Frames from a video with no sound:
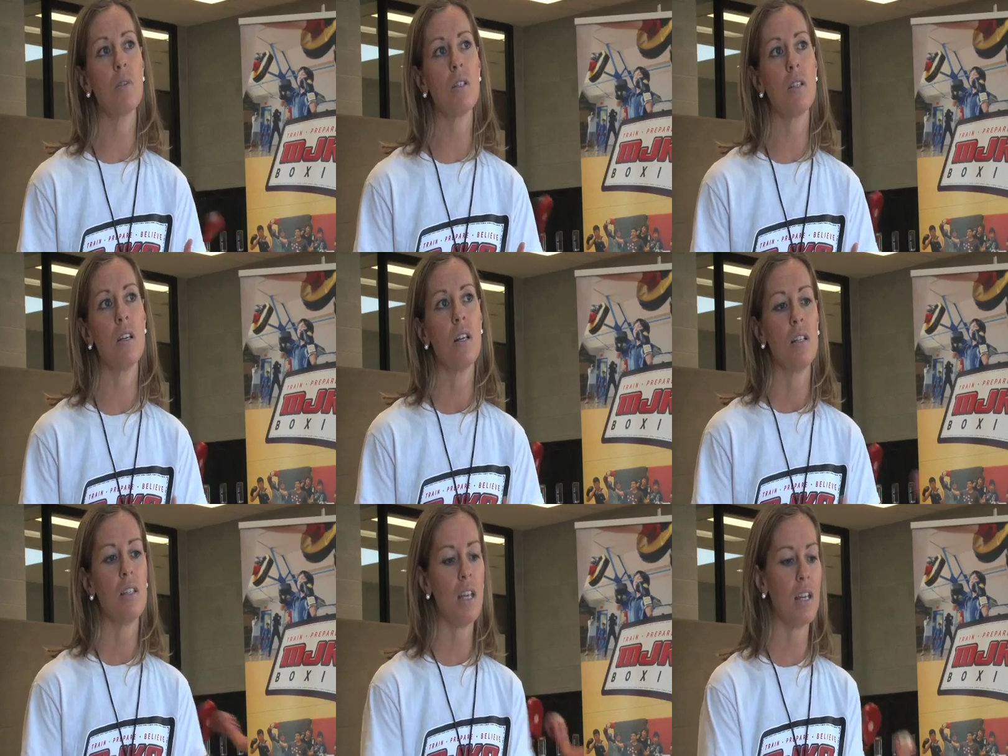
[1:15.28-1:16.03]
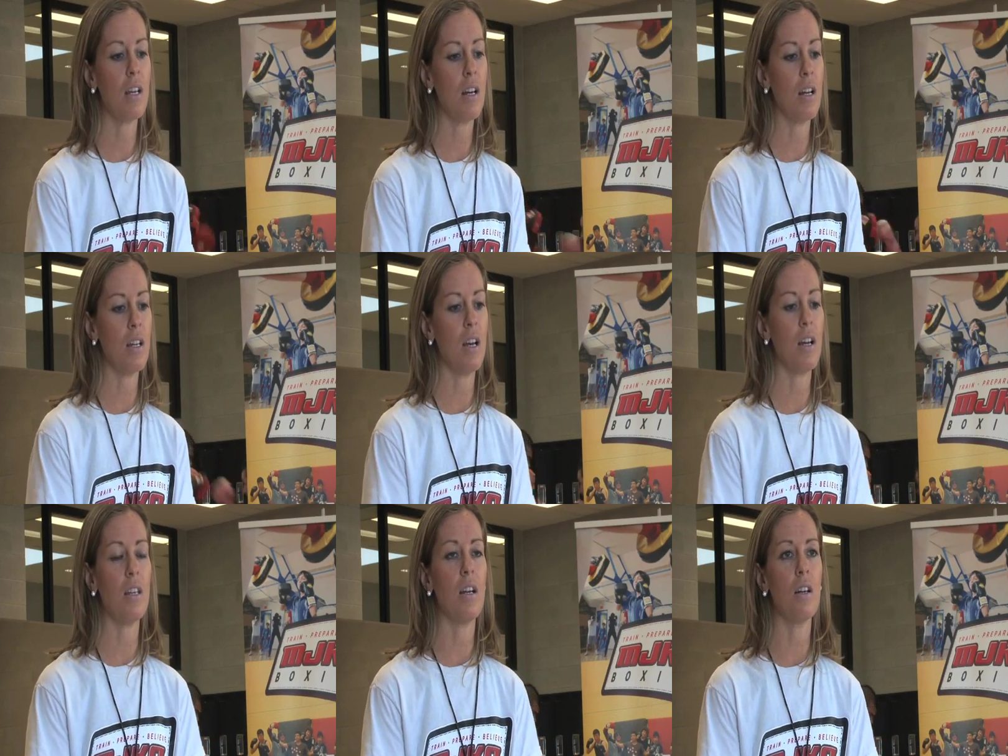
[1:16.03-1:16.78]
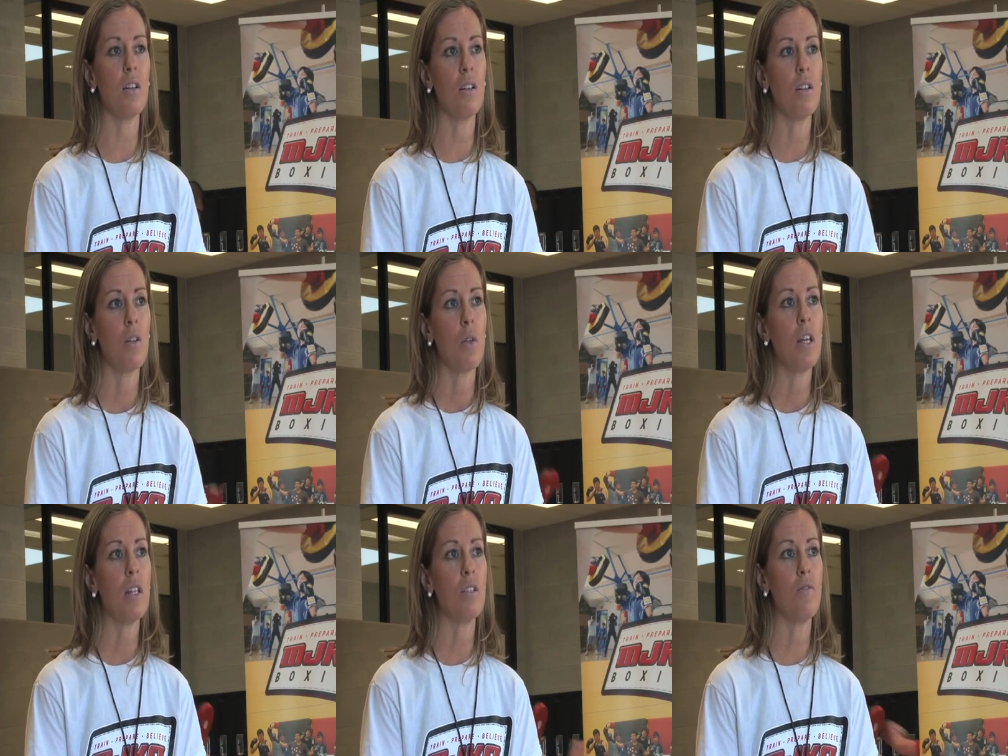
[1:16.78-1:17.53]
to take a young
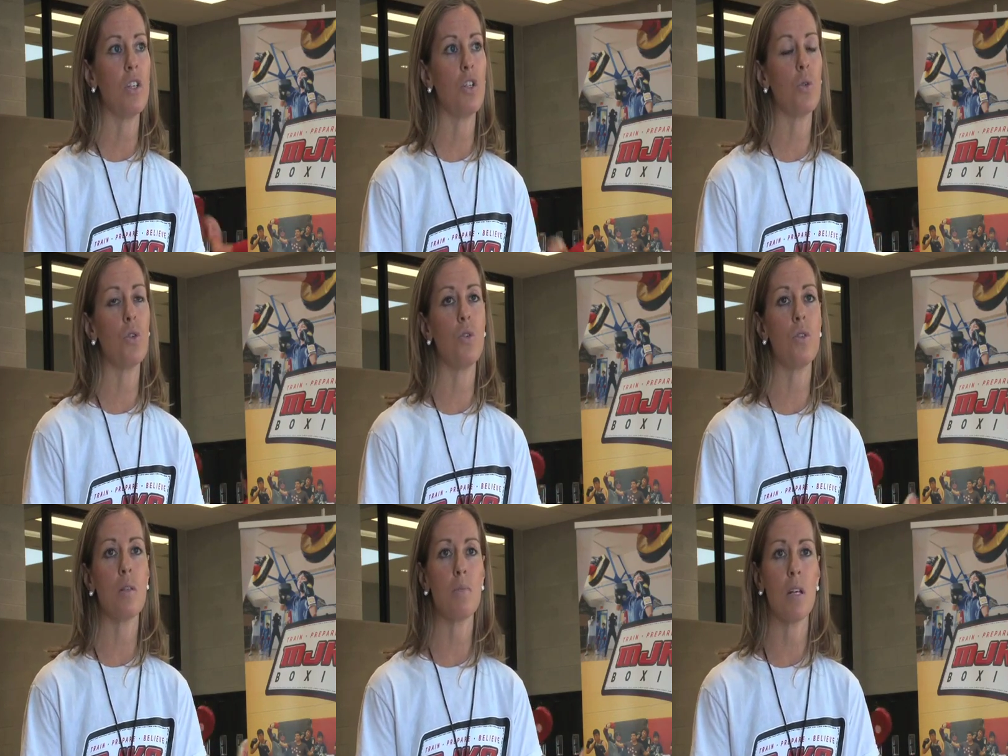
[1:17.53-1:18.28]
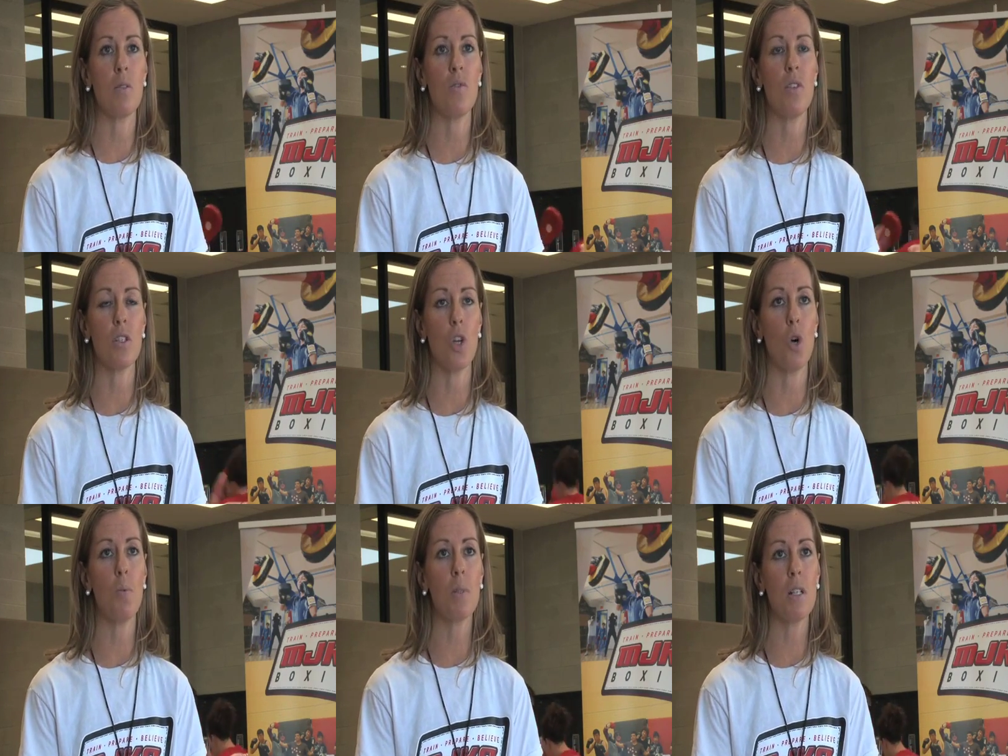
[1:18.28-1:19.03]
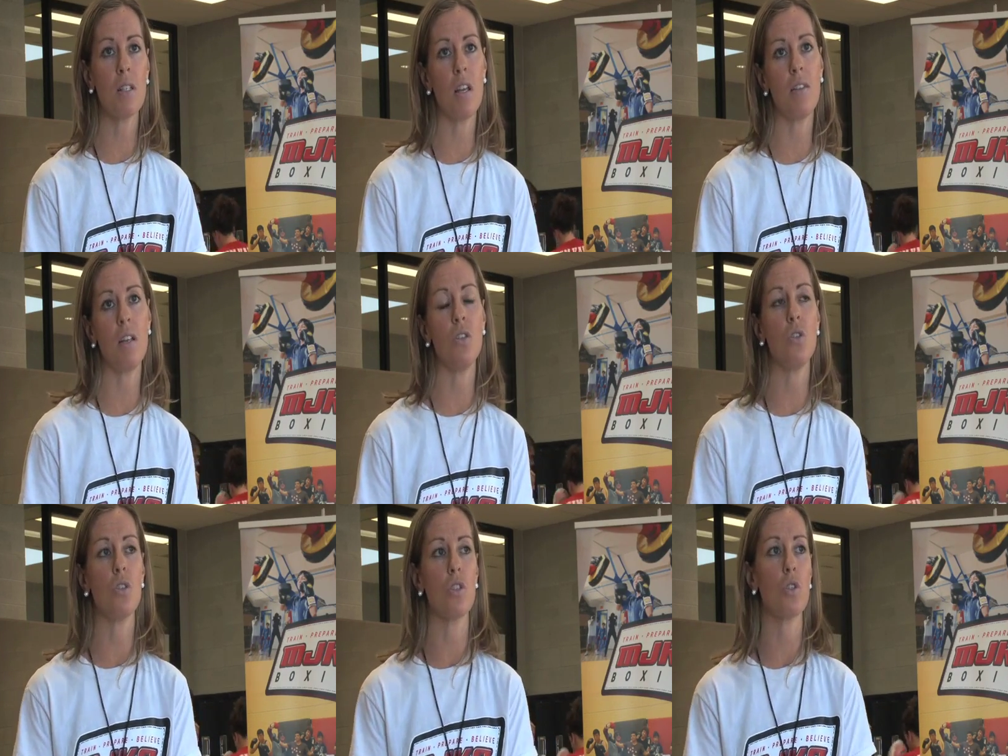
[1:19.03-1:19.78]
individual who sometimes feels hopeless and then
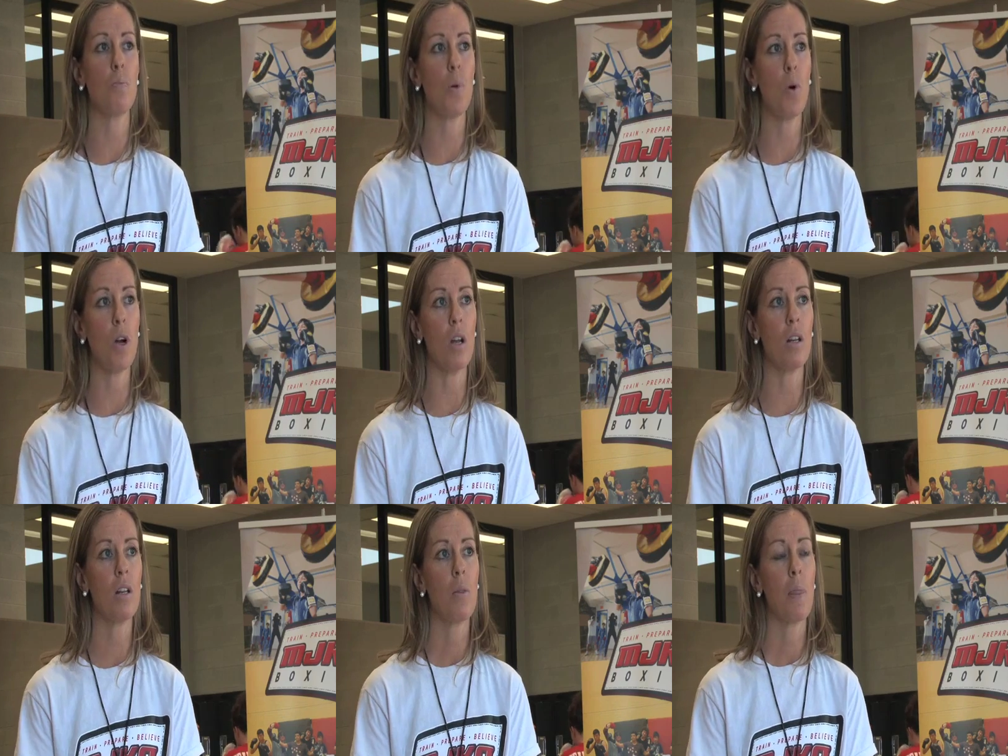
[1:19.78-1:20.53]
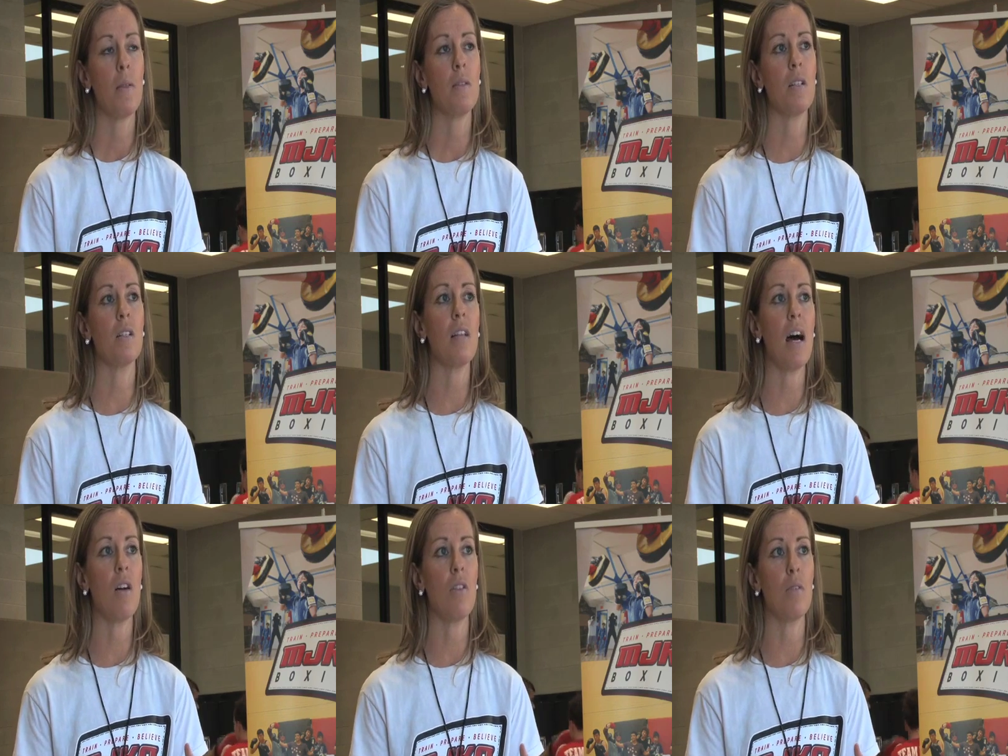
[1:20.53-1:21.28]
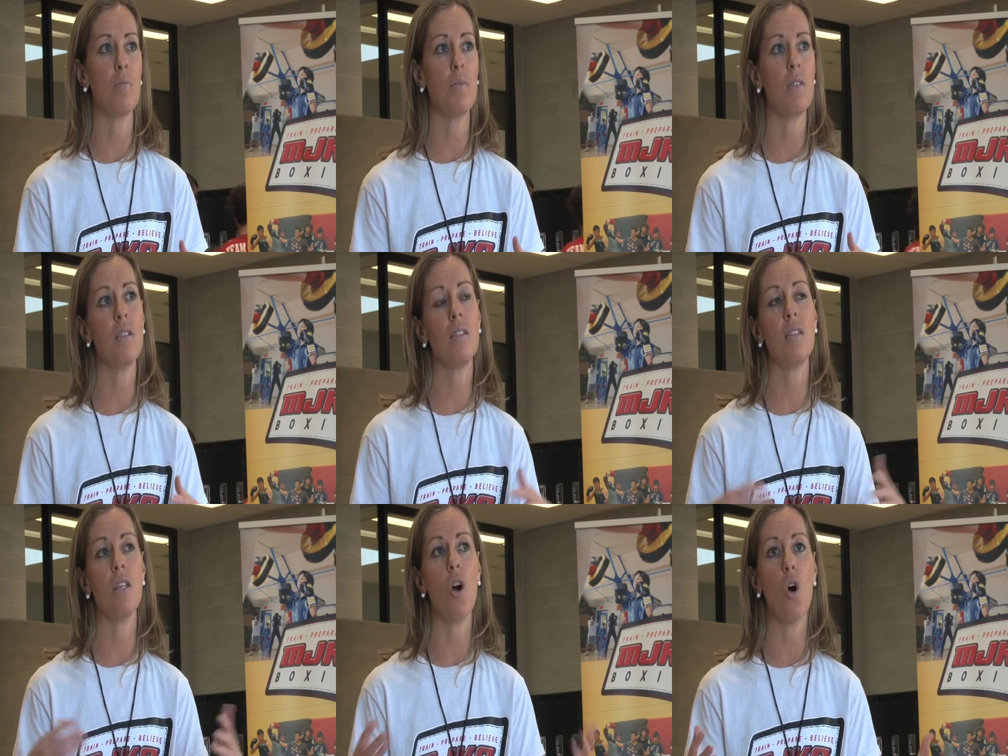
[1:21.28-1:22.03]
use a sport to allow them to
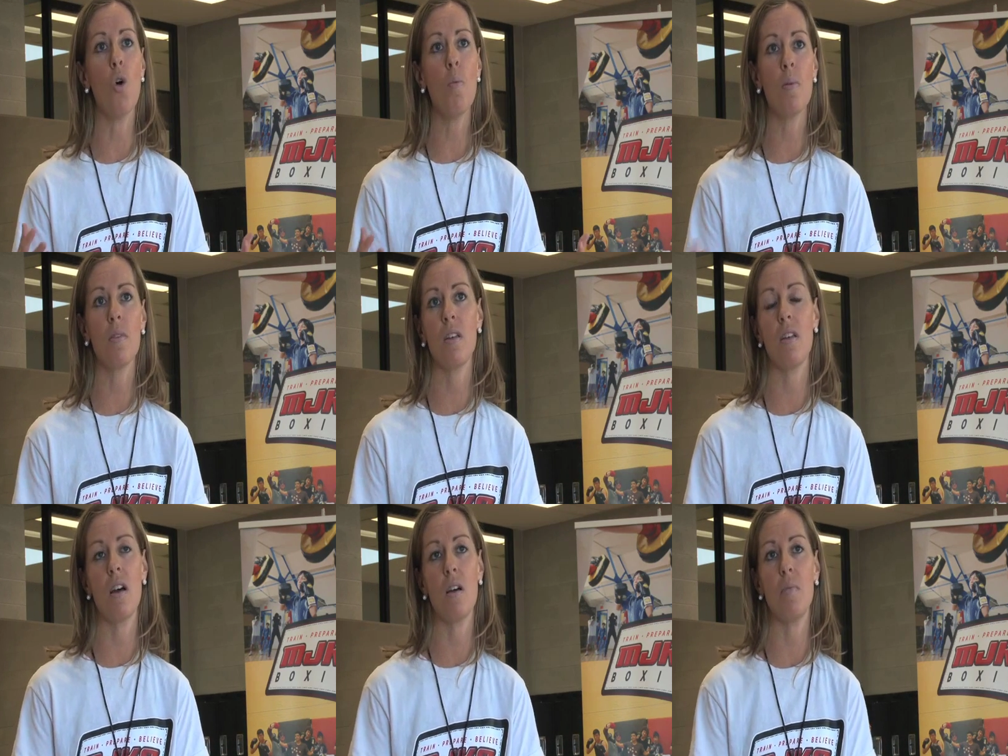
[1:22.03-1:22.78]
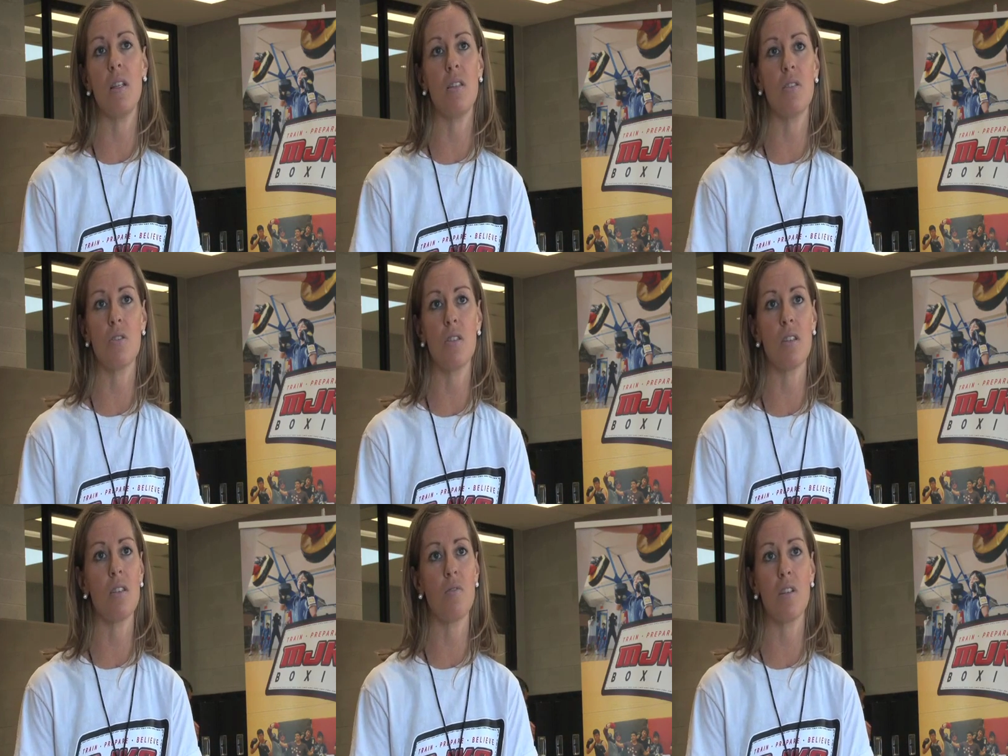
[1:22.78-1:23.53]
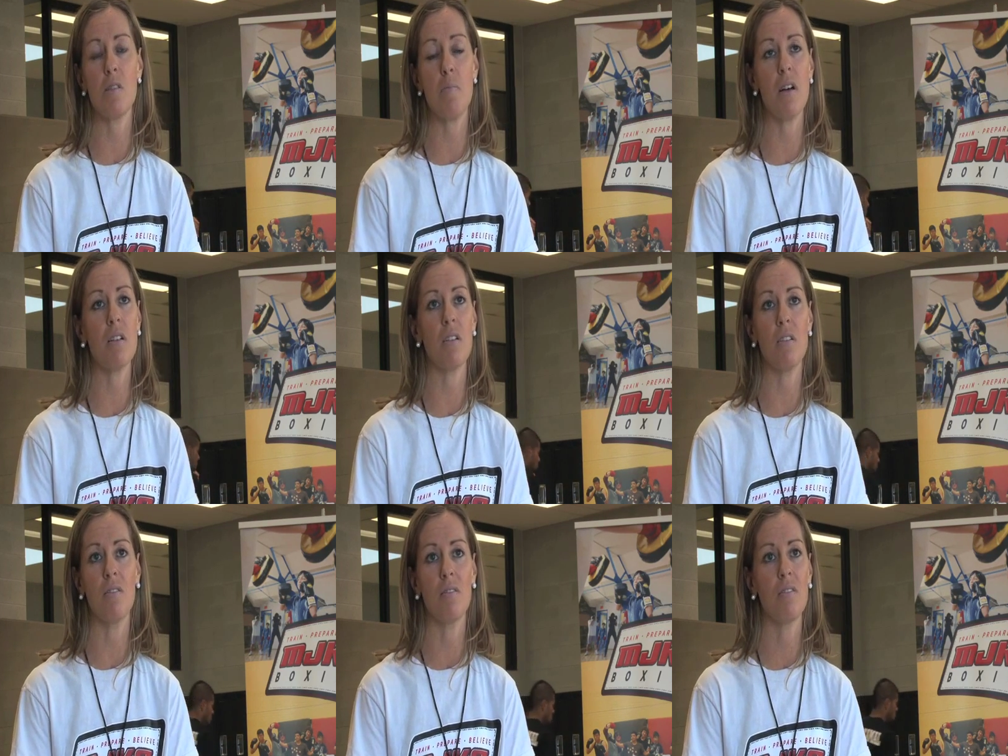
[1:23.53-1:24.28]
see hope, I mean, there's nothing really
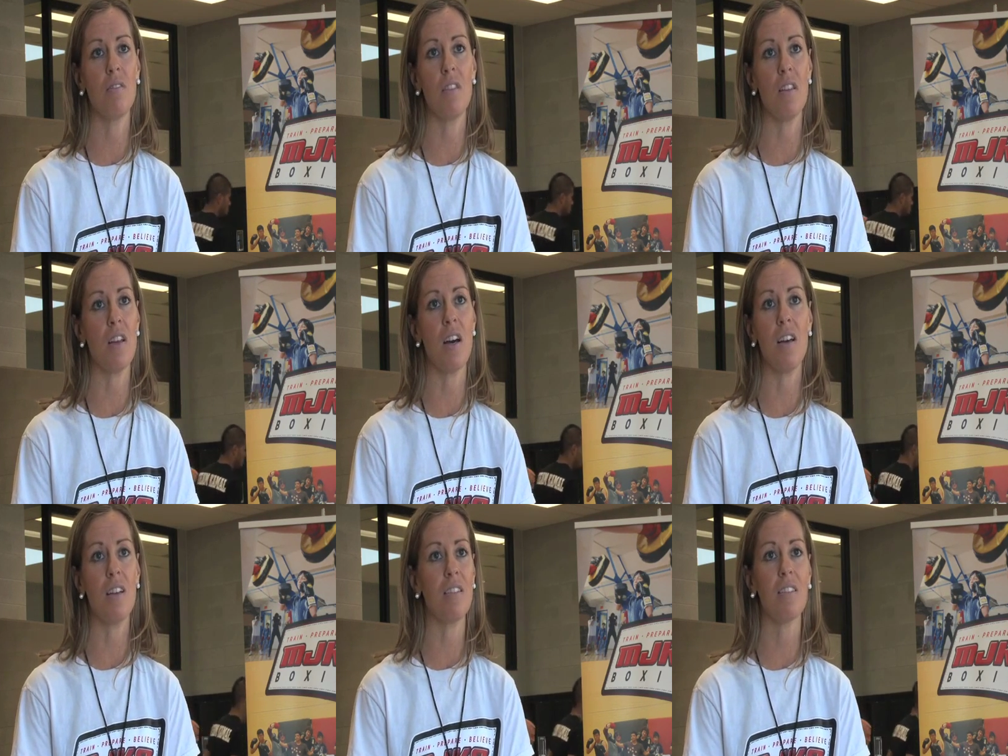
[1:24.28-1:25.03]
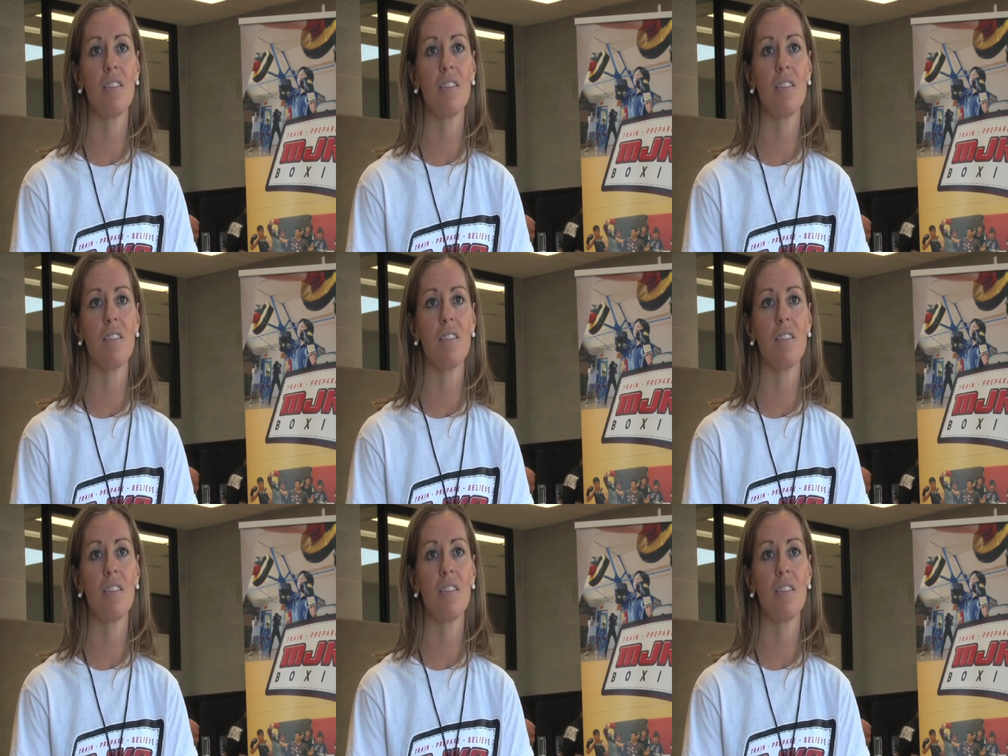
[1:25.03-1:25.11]
better than that.